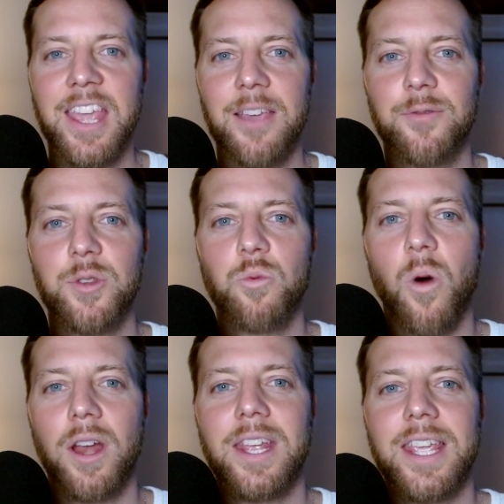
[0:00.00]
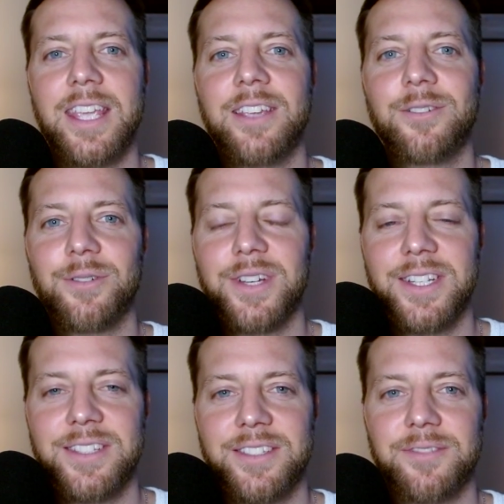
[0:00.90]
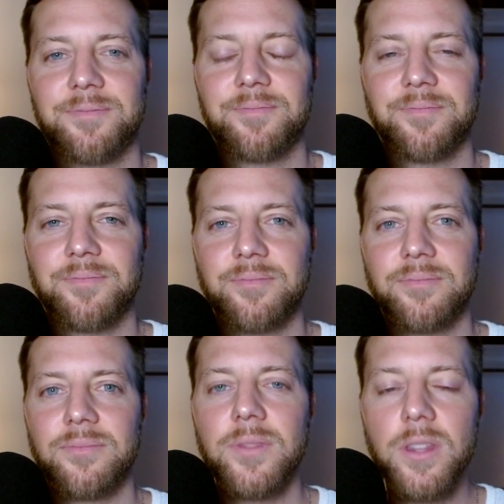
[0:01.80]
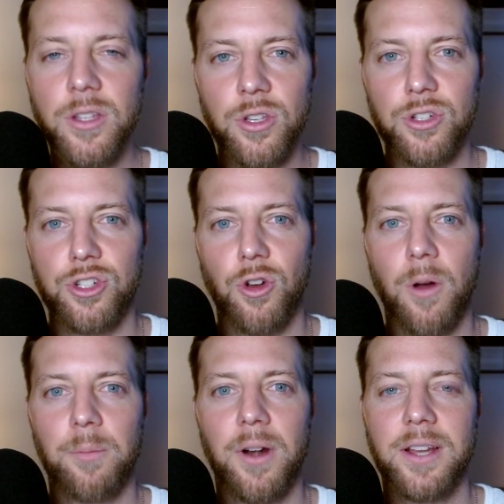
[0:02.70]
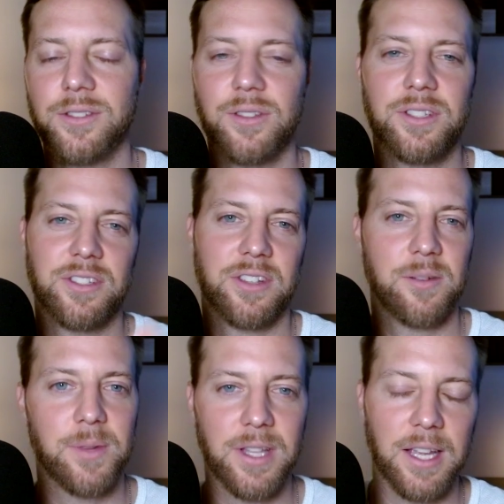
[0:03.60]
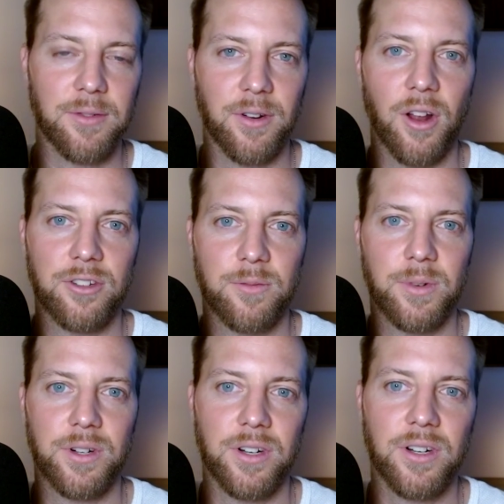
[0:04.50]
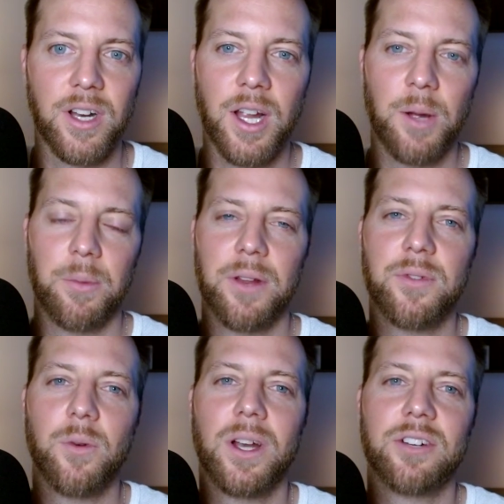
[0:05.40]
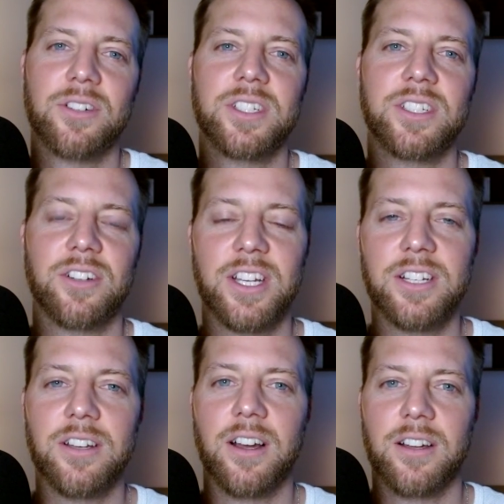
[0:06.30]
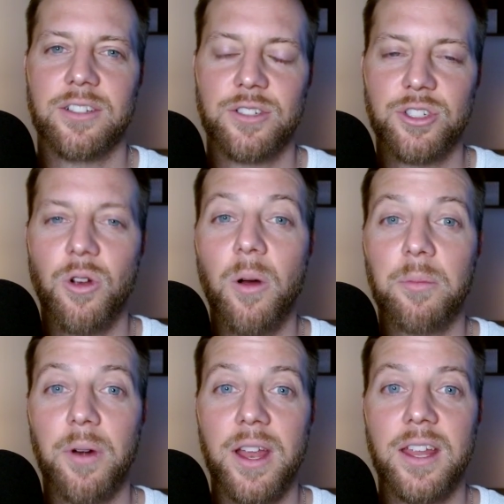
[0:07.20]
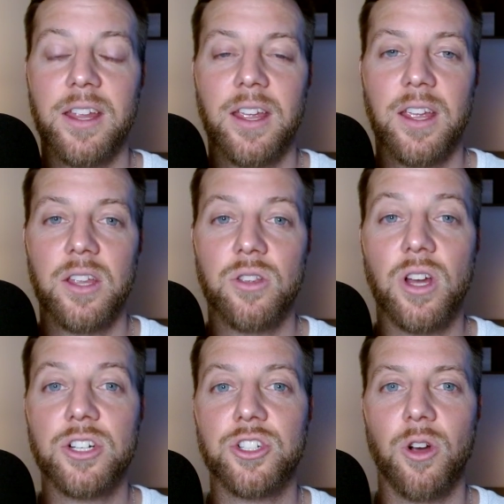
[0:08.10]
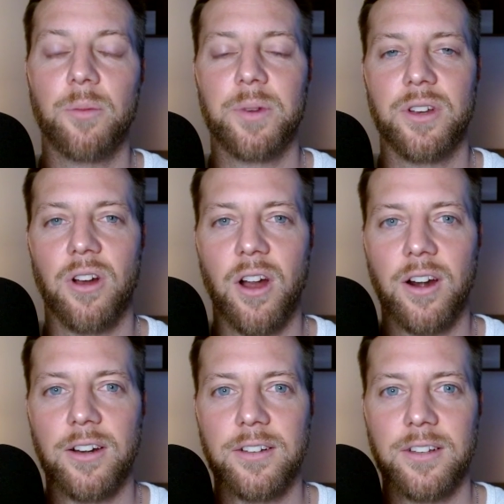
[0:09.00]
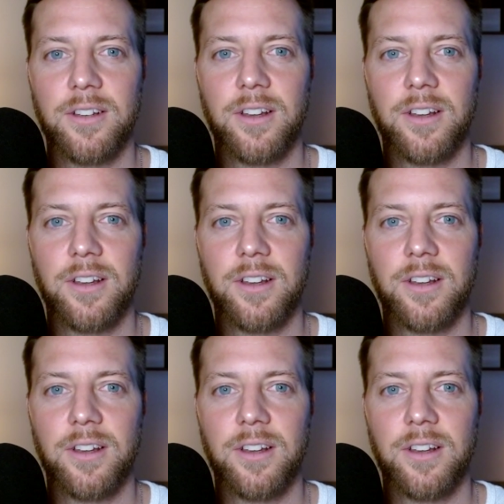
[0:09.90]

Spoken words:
If you want to increase your show up rate, so this is going to be like for an entrepreneur, but if you want to increase your show up rate, you got to show up in your heart.